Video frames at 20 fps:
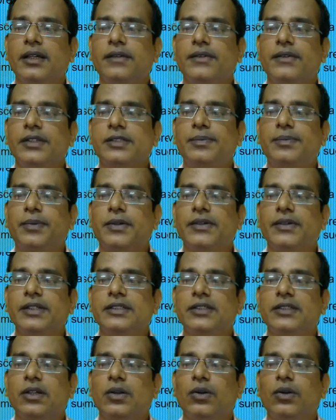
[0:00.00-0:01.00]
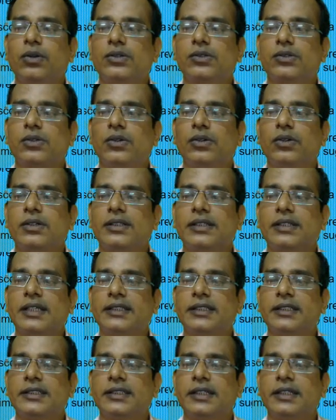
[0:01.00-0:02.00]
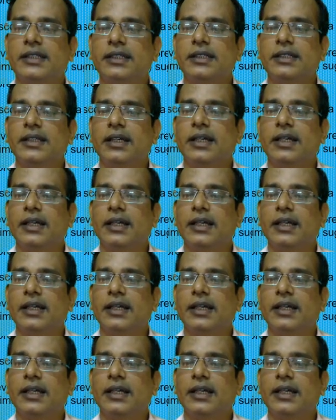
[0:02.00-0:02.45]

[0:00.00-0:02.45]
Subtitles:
which provides a low score suggestion